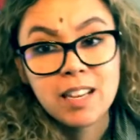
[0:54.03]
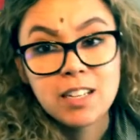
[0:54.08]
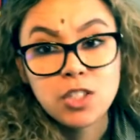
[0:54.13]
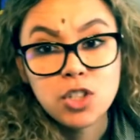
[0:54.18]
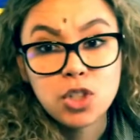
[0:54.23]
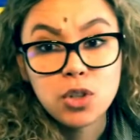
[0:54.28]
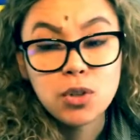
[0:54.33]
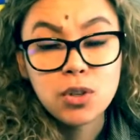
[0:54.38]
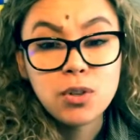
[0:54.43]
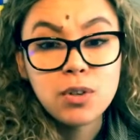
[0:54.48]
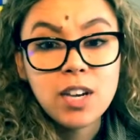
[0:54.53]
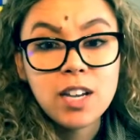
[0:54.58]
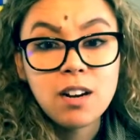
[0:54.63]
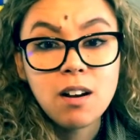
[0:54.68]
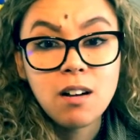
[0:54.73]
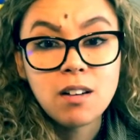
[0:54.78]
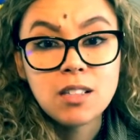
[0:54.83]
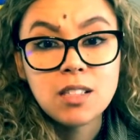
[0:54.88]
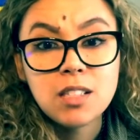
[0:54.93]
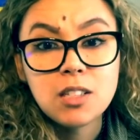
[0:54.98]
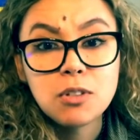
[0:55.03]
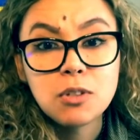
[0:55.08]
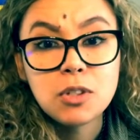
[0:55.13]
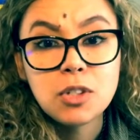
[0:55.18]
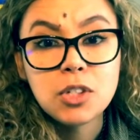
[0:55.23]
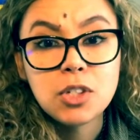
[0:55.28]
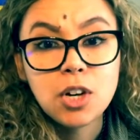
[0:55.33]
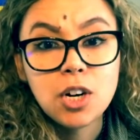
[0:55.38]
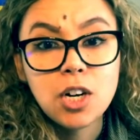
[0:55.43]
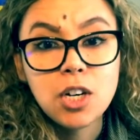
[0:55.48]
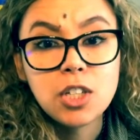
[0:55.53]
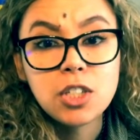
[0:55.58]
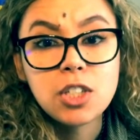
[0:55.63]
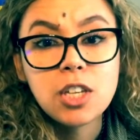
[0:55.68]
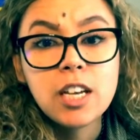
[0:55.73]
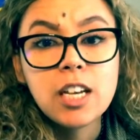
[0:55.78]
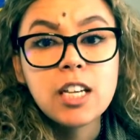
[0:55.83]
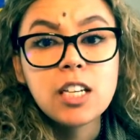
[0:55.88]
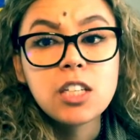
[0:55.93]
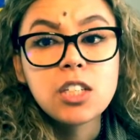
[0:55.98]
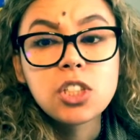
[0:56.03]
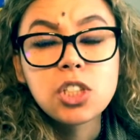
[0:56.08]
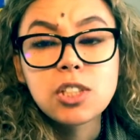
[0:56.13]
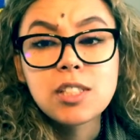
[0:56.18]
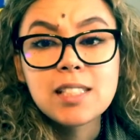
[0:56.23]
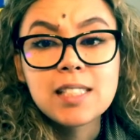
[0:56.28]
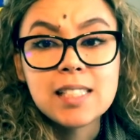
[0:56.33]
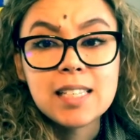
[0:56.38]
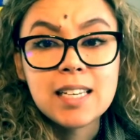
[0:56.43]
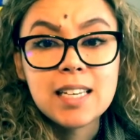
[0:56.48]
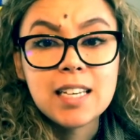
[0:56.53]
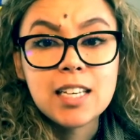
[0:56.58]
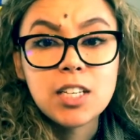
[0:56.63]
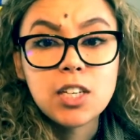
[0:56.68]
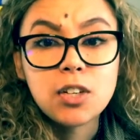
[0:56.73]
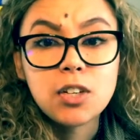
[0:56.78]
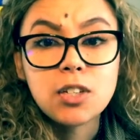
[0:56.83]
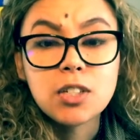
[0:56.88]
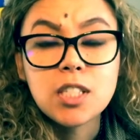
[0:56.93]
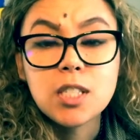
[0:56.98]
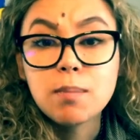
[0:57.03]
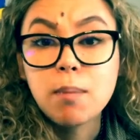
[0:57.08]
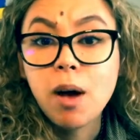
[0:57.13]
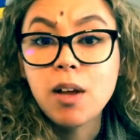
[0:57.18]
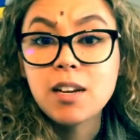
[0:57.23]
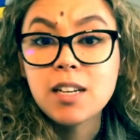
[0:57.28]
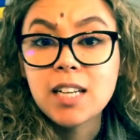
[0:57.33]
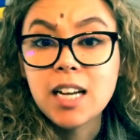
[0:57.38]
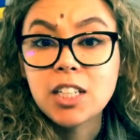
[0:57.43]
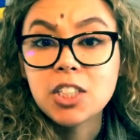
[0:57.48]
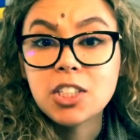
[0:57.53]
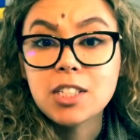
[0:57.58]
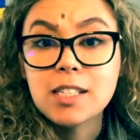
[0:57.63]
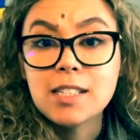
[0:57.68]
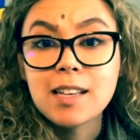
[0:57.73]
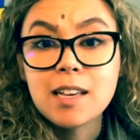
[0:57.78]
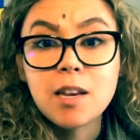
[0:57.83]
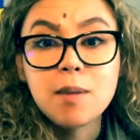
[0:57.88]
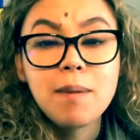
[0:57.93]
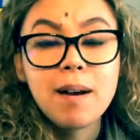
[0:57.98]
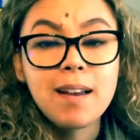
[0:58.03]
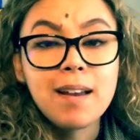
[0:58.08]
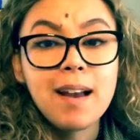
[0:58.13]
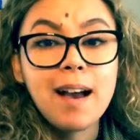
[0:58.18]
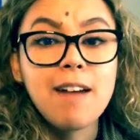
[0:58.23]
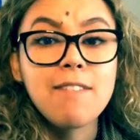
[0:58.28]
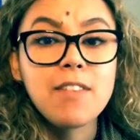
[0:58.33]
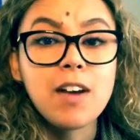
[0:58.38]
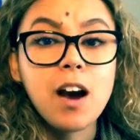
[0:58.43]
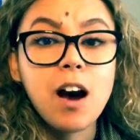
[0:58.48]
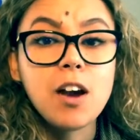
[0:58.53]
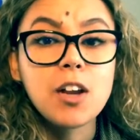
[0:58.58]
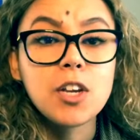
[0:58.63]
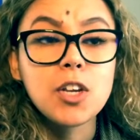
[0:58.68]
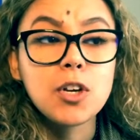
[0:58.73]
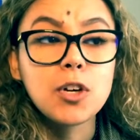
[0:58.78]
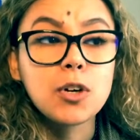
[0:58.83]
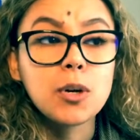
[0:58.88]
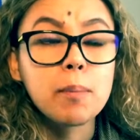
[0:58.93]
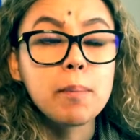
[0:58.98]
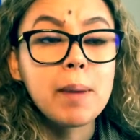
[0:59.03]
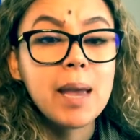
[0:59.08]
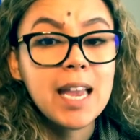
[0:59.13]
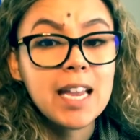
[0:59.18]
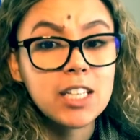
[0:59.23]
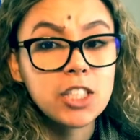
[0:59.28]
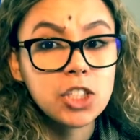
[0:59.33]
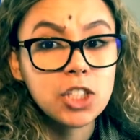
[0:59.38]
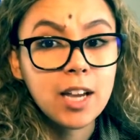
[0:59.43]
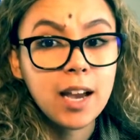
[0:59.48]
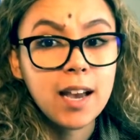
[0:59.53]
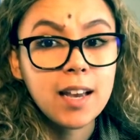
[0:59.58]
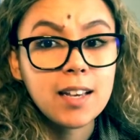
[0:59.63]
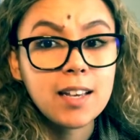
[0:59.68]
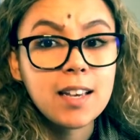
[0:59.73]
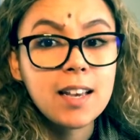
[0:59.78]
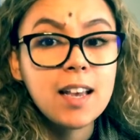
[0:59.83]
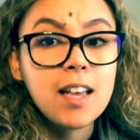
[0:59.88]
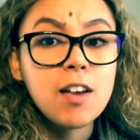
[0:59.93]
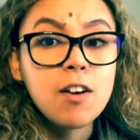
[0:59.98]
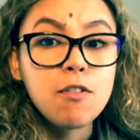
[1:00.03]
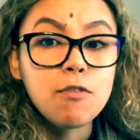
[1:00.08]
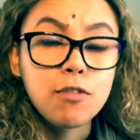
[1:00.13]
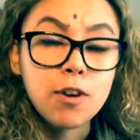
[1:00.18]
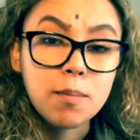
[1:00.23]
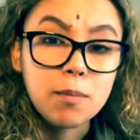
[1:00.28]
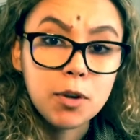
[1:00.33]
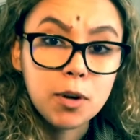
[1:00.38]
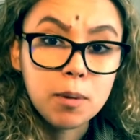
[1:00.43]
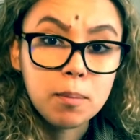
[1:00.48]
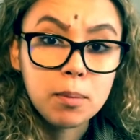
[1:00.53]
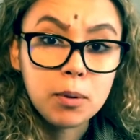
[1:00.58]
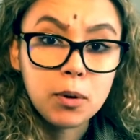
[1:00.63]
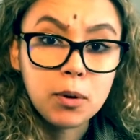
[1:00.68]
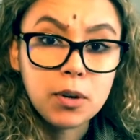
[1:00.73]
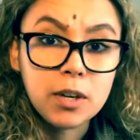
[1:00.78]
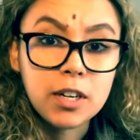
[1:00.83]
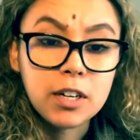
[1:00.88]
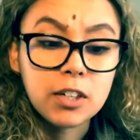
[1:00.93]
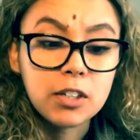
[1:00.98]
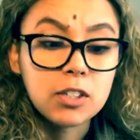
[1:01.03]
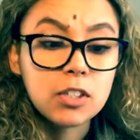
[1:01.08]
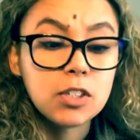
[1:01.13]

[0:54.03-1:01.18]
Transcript: So you can also start to see your small deductions that you might have on your paycheck from your employer.